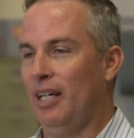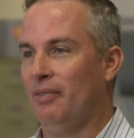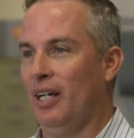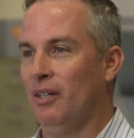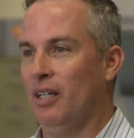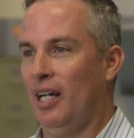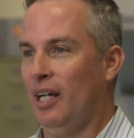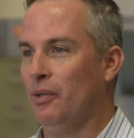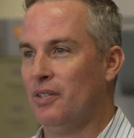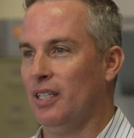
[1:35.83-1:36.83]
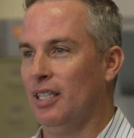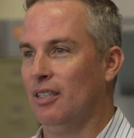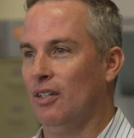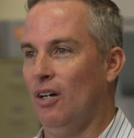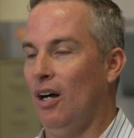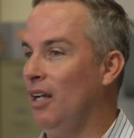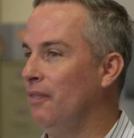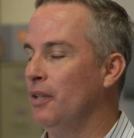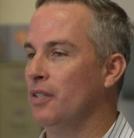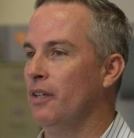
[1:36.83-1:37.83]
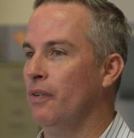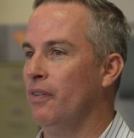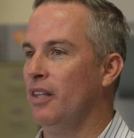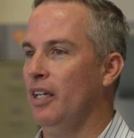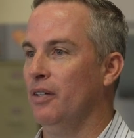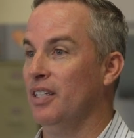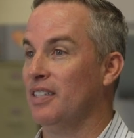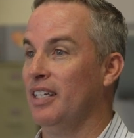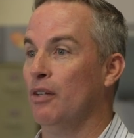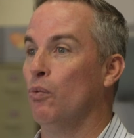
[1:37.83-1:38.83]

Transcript: have housing, all of those other areas get